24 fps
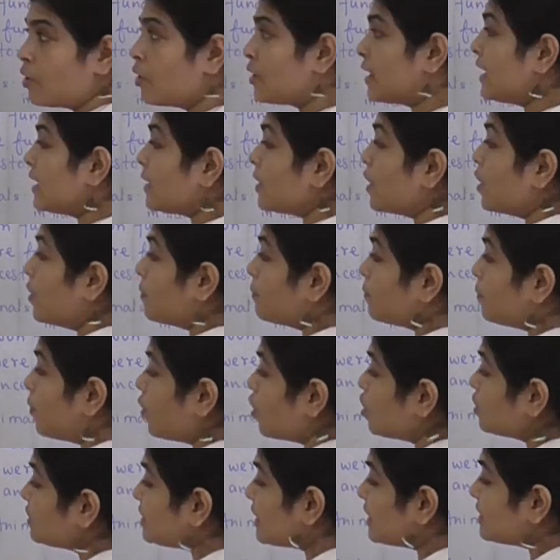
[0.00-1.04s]
Okay,
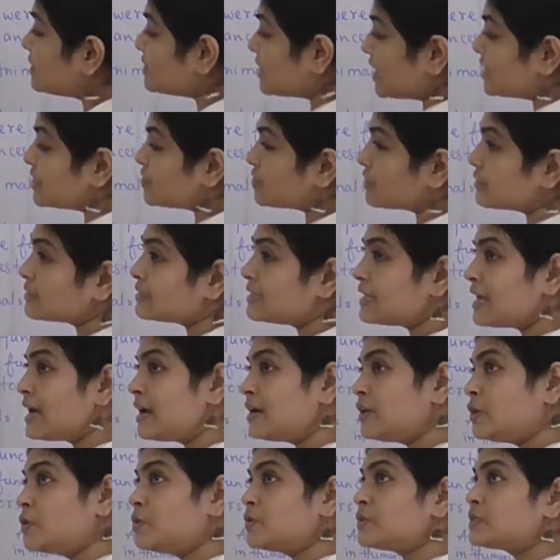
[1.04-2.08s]
both are tendrils, they
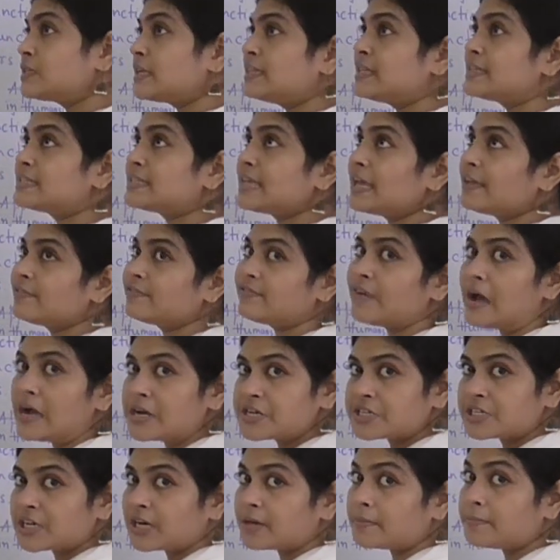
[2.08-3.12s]
are used in the same
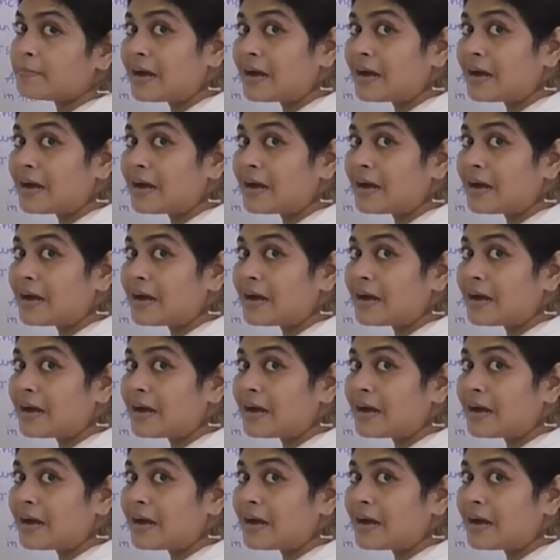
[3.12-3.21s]
function,